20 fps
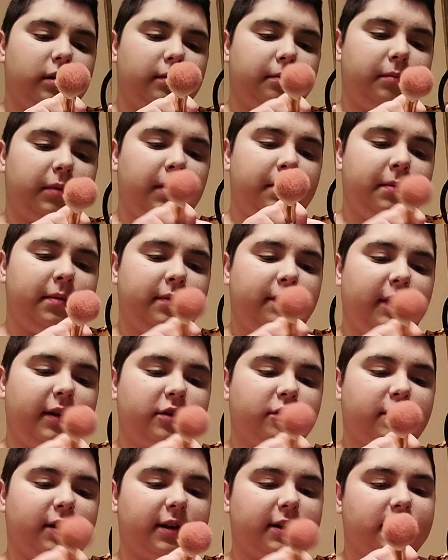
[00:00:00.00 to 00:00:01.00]
Maybe if I
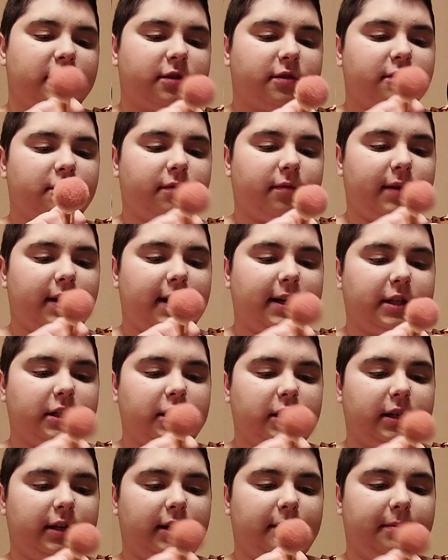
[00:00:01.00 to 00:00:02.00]
try
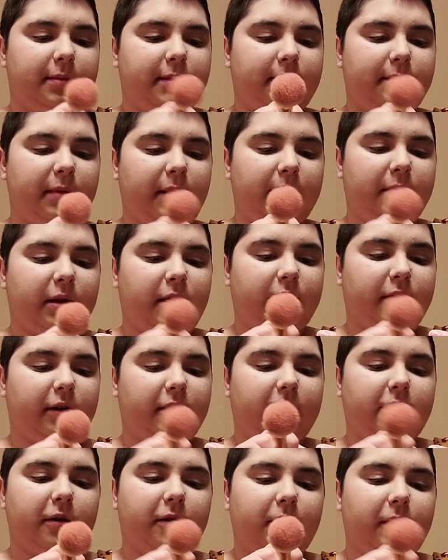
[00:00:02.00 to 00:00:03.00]
scratching it a bit, maybe that'll
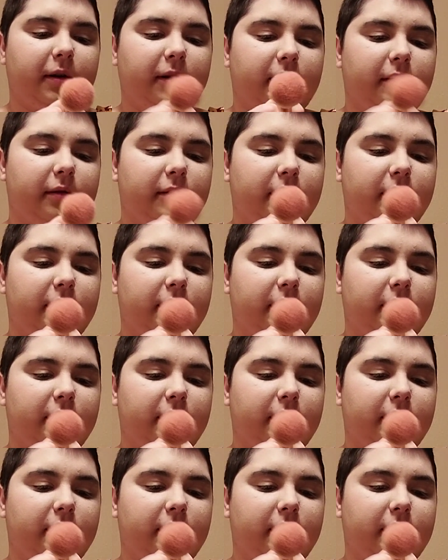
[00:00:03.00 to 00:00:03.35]
get it going.